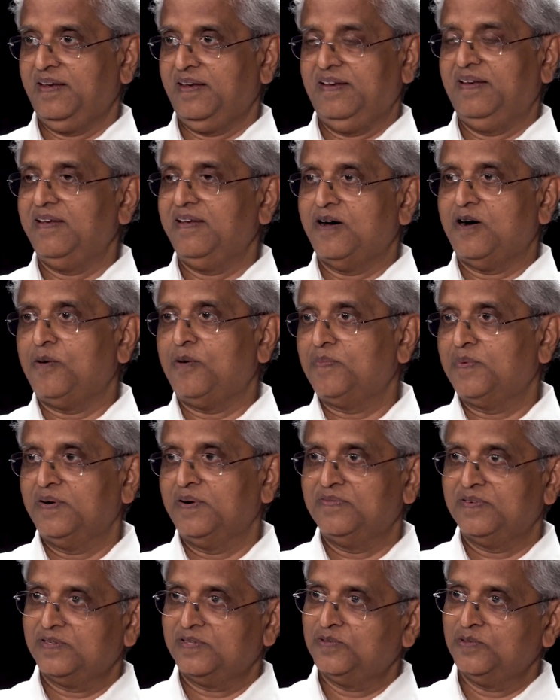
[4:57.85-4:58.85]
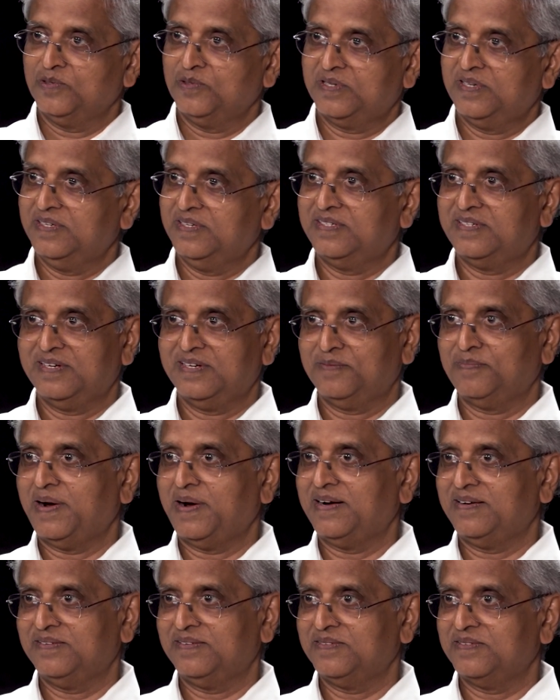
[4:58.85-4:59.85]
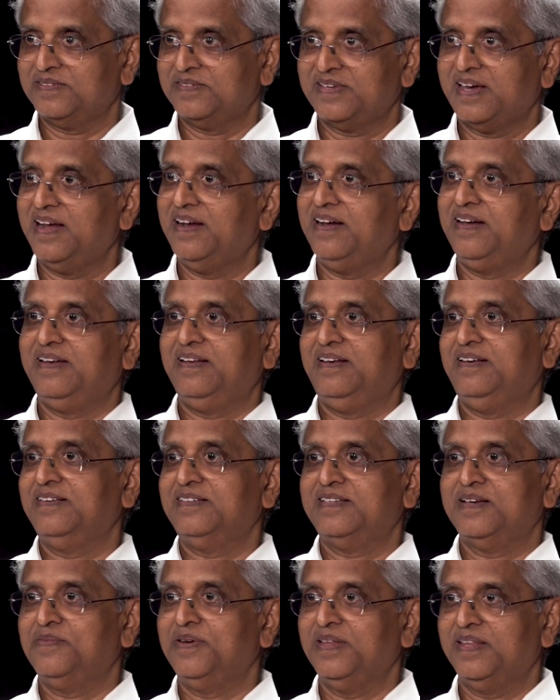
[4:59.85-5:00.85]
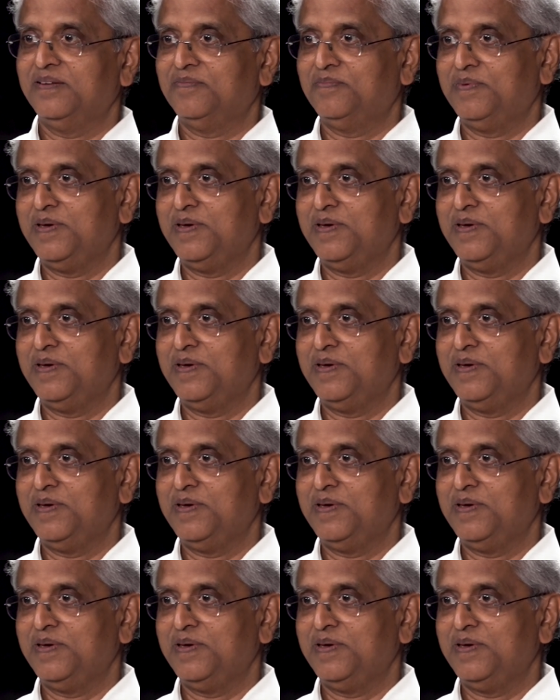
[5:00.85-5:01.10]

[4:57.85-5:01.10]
India opted for socialistic pattern of society, some other